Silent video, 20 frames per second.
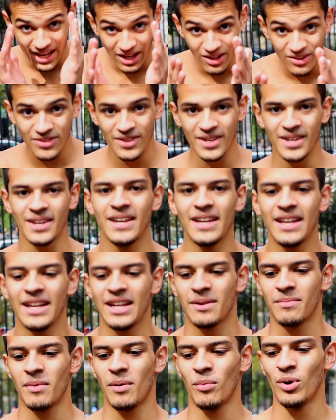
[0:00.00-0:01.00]
healthy.
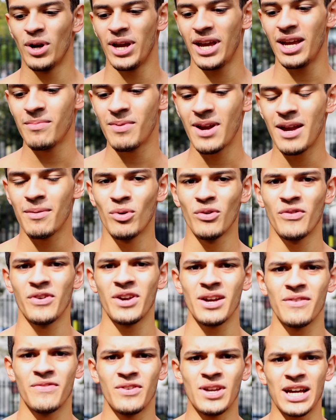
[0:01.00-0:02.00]
My boy Abraham over
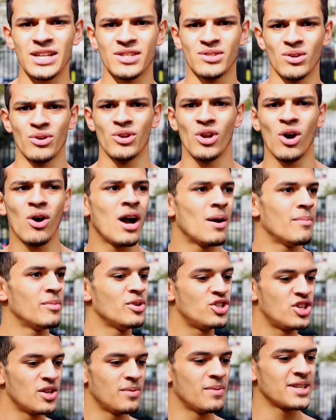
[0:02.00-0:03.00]
here. If you guys don't know, I'm a
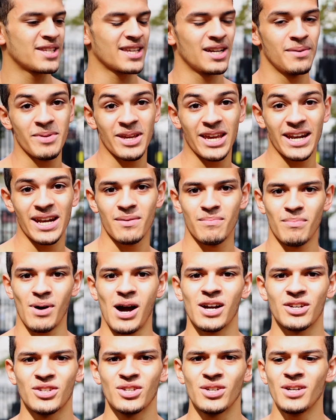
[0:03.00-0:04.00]
gymnast and a beginning
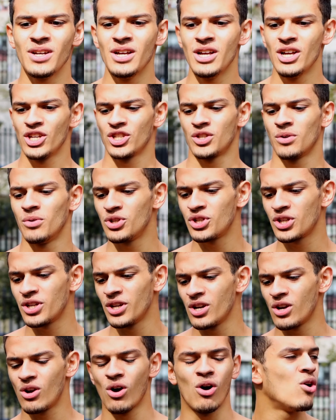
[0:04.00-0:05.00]
boxer. So we're just
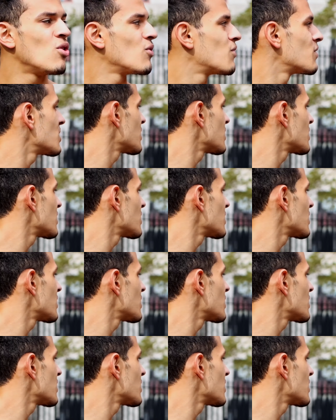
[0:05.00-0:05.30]
gonna go over